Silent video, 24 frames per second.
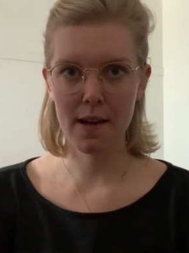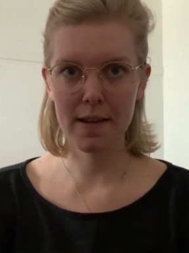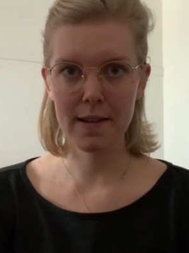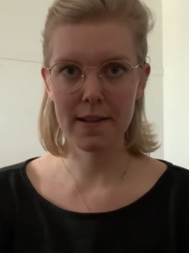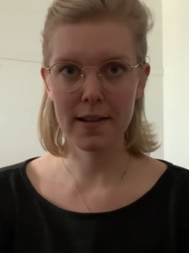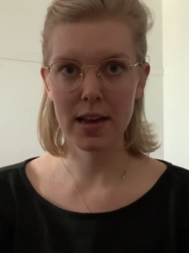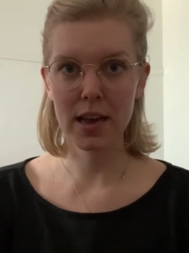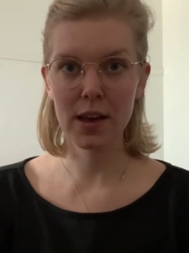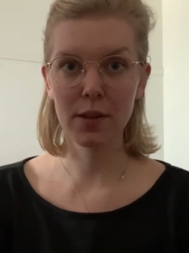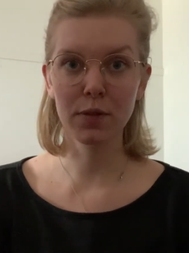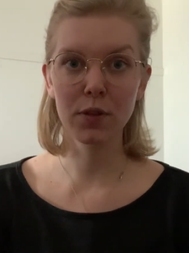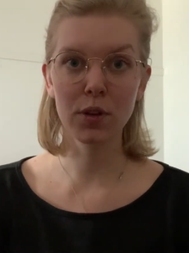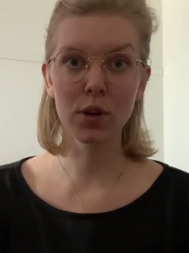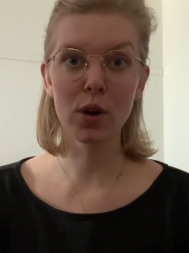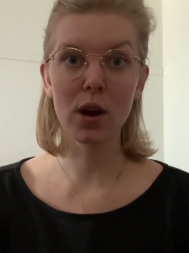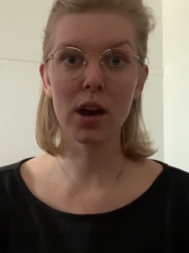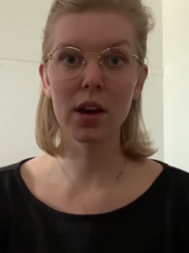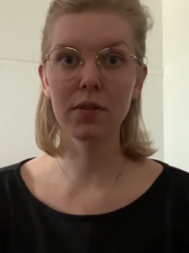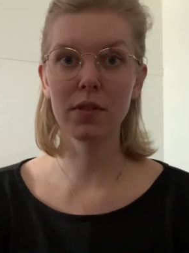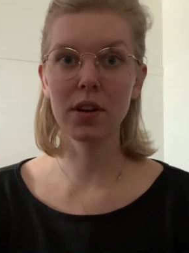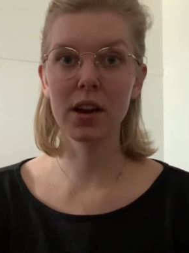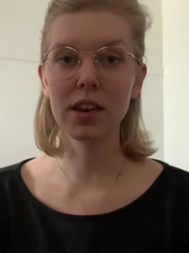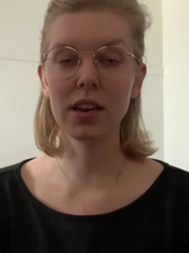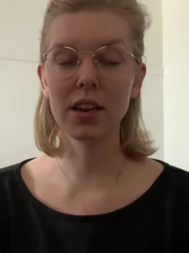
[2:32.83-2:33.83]
If you have
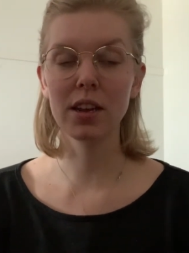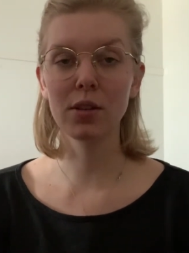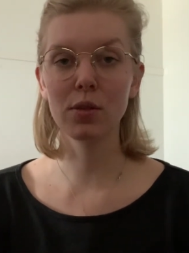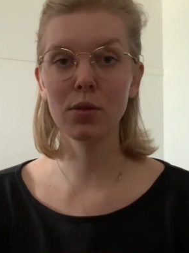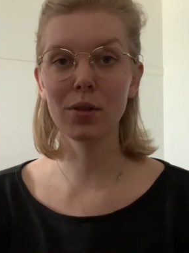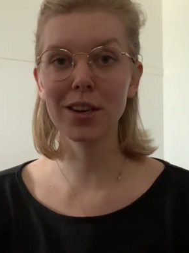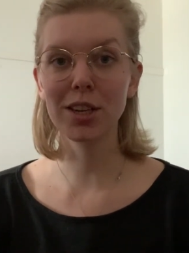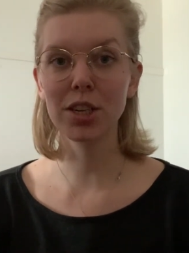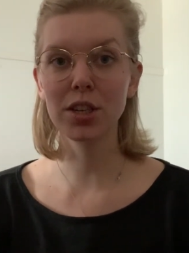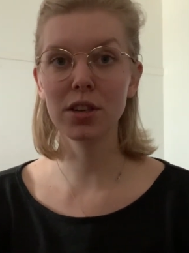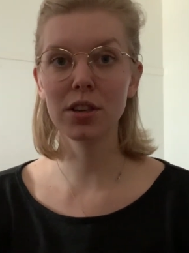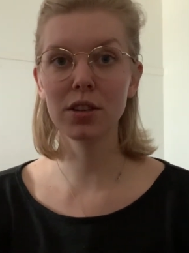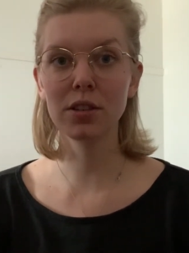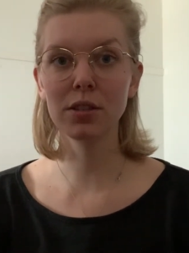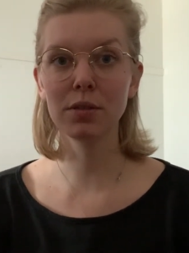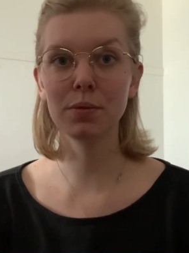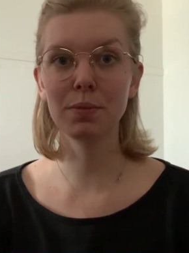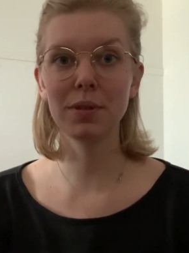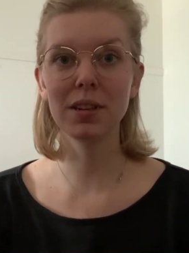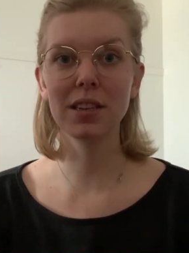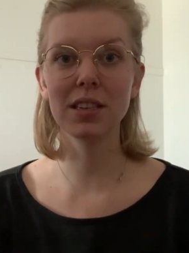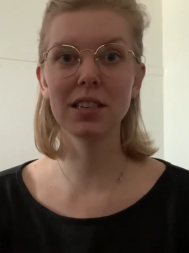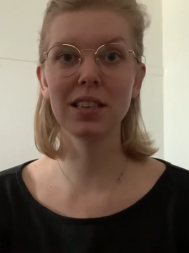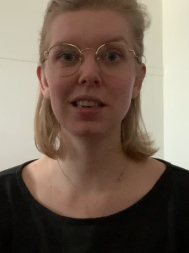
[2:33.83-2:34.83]
any questions,
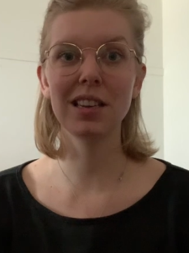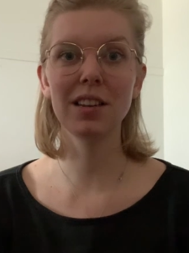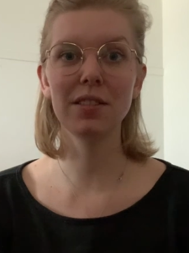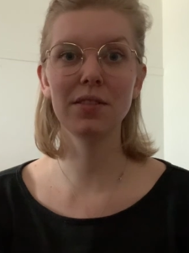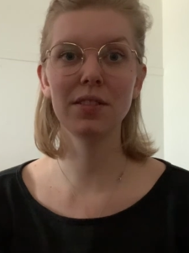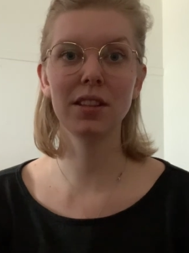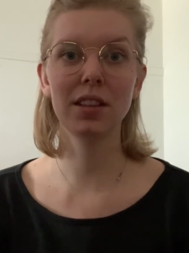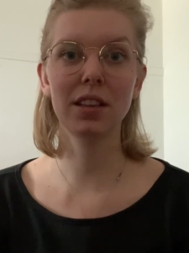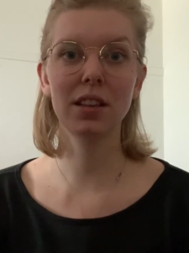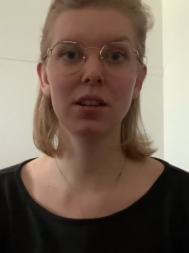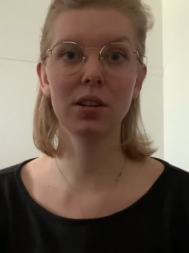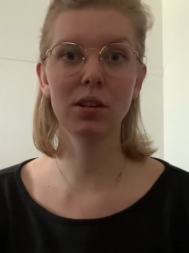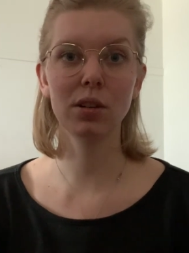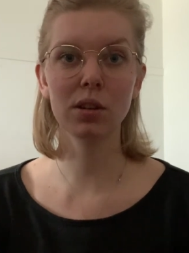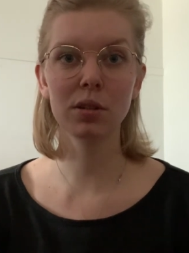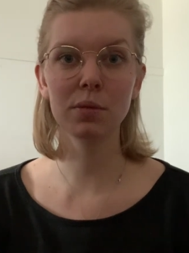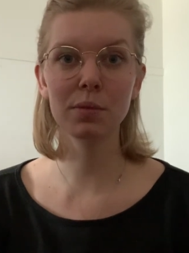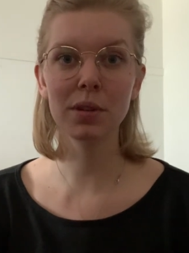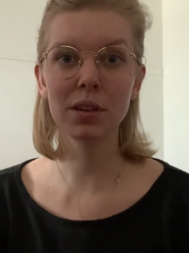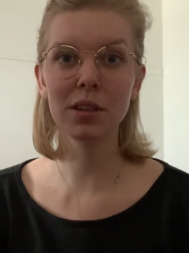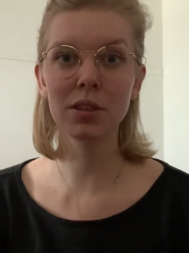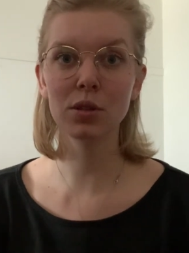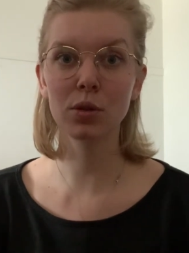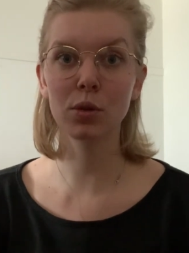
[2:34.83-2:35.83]
please leave it in the
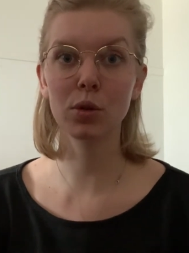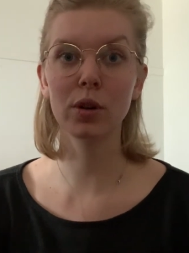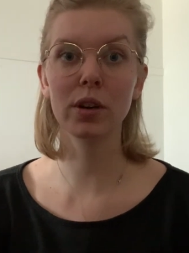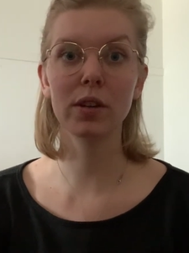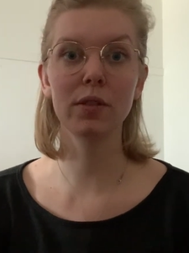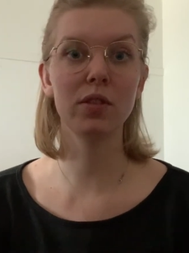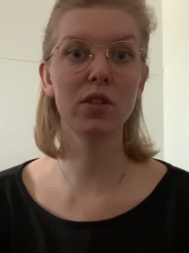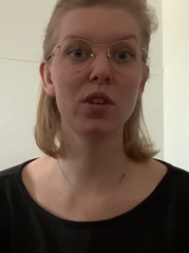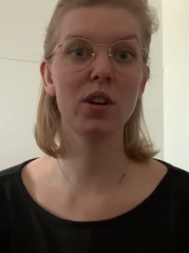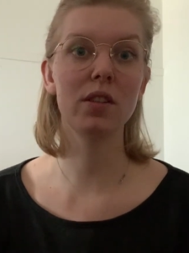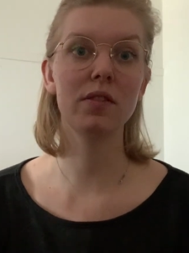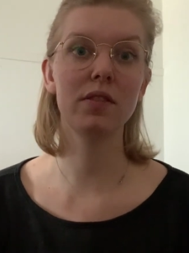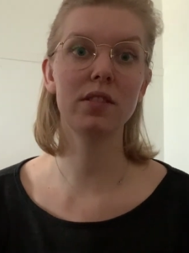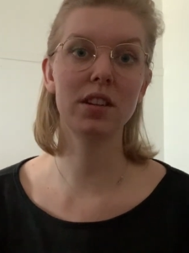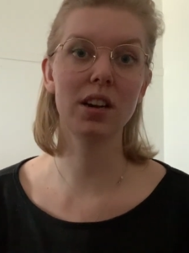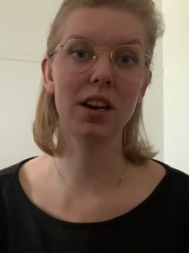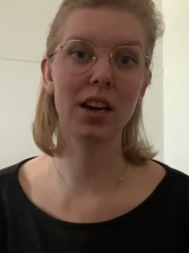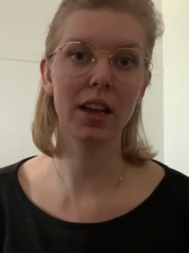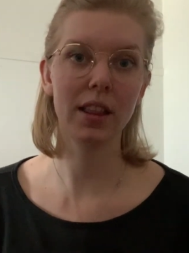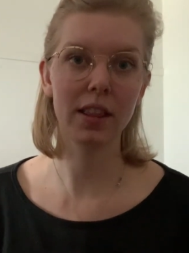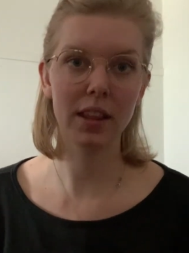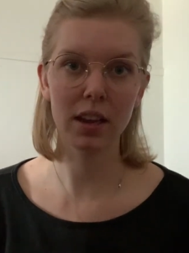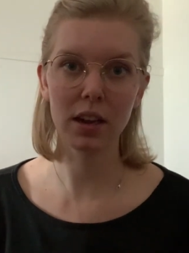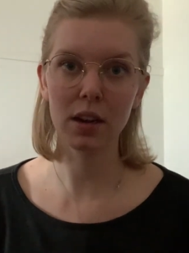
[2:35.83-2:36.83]
comments, or if you have an
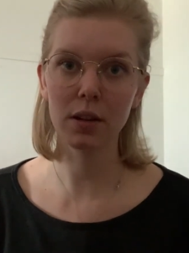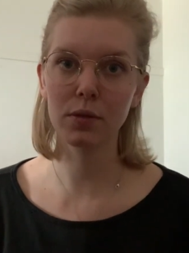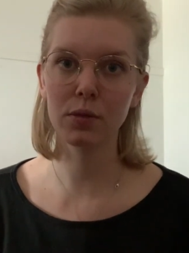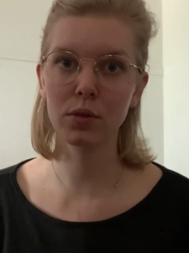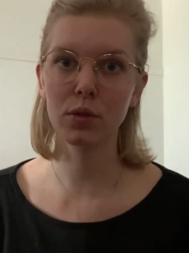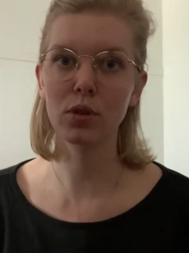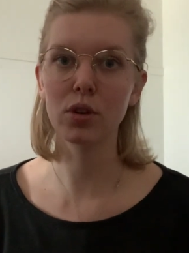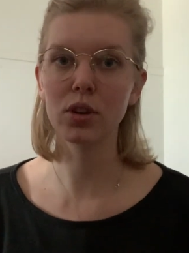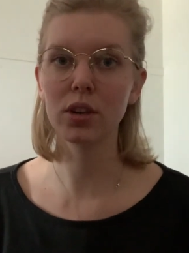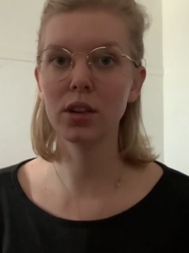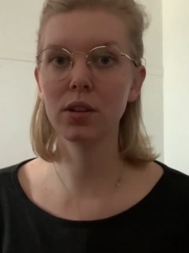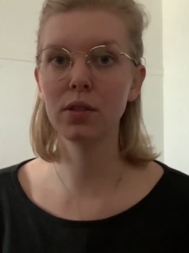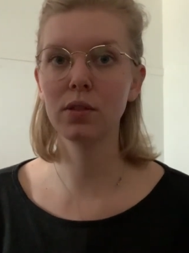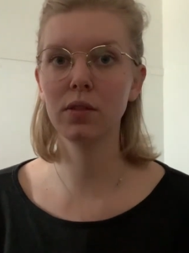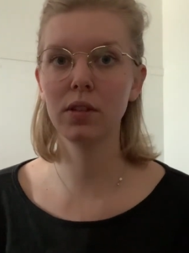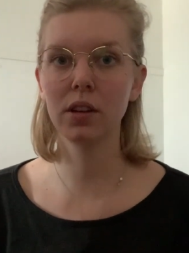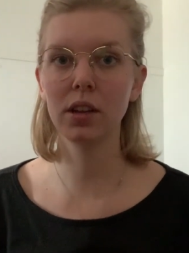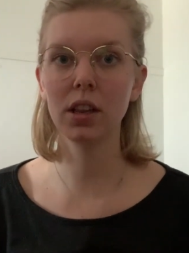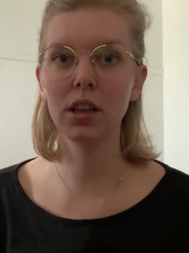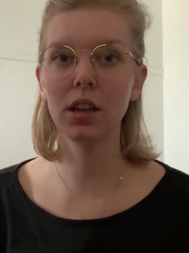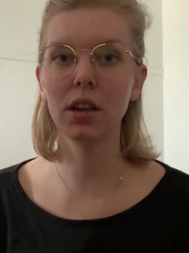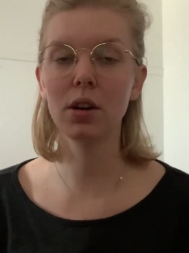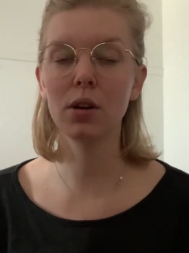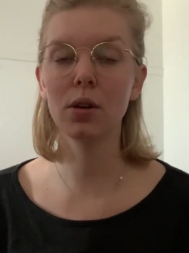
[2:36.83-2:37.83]
idea for a new
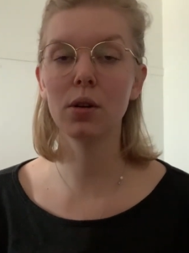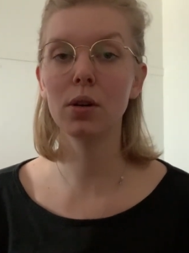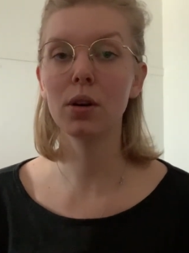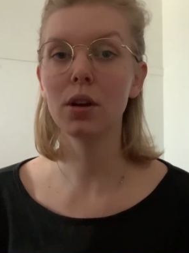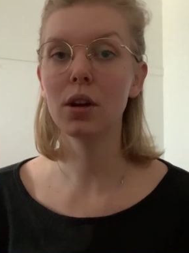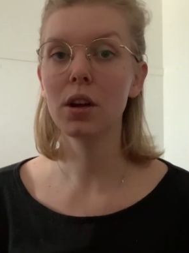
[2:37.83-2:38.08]
video,